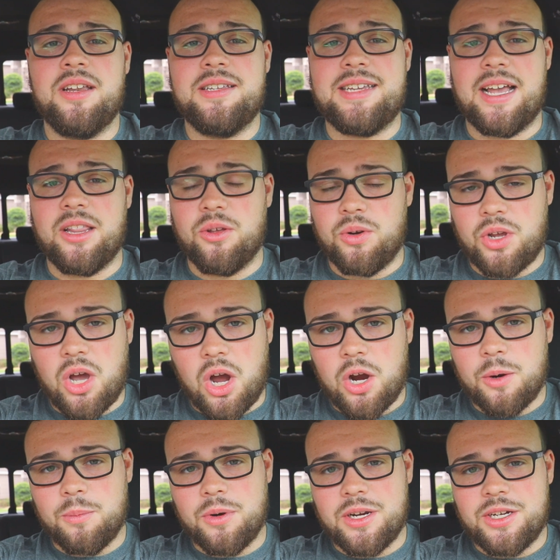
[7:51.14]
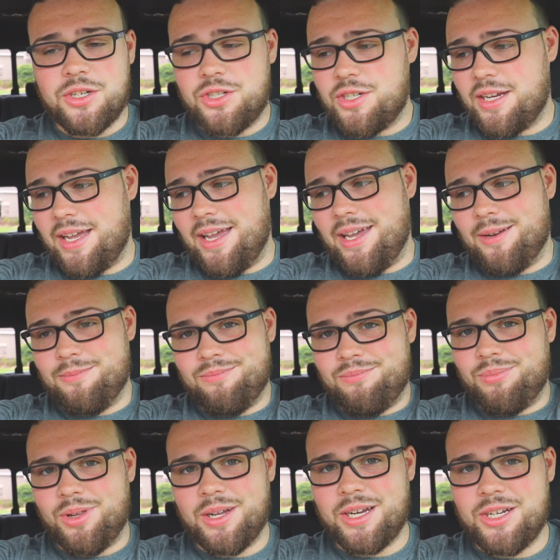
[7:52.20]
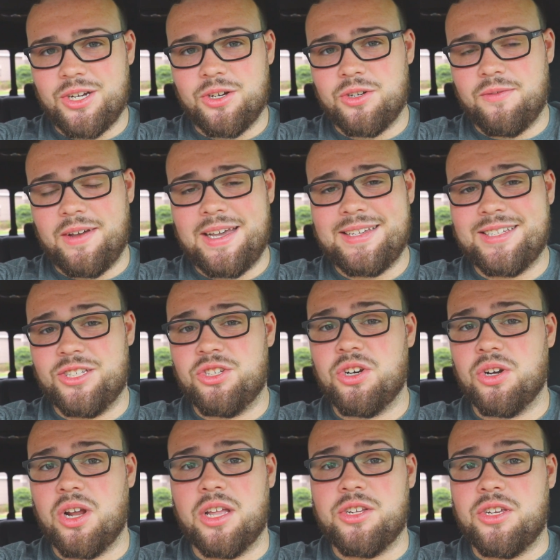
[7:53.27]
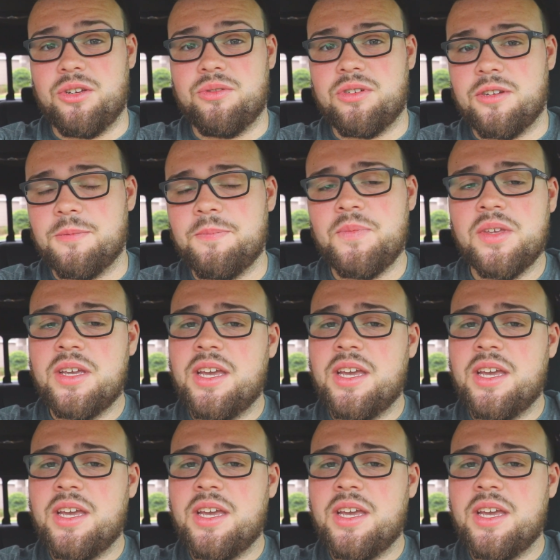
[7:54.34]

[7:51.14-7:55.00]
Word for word: download CarBridge, and plug in your device and turn on YouTube.